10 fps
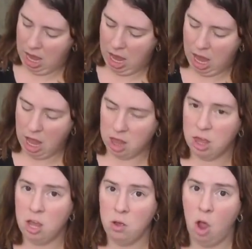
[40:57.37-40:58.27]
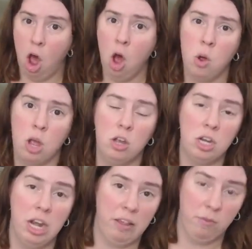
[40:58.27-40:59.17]
oh goodness,
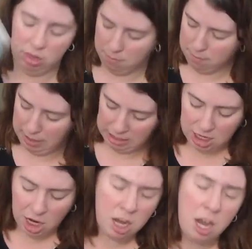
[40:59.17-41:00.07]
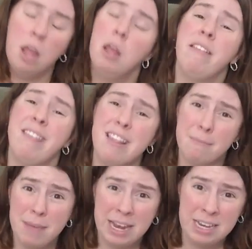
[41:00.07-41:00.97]
with the mint yarn, since
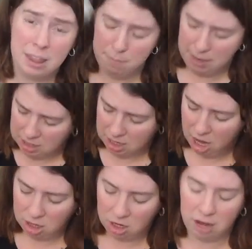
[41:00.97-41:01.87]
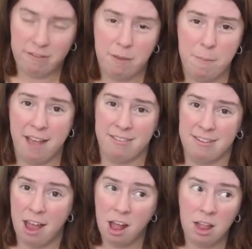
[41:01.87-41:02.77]
the mint color is a
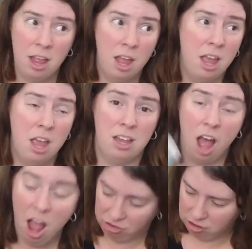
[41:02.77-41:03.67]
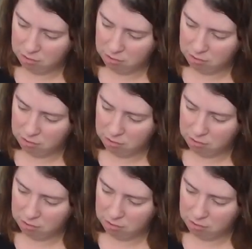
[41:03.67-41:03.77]
pastel, gosh, maybe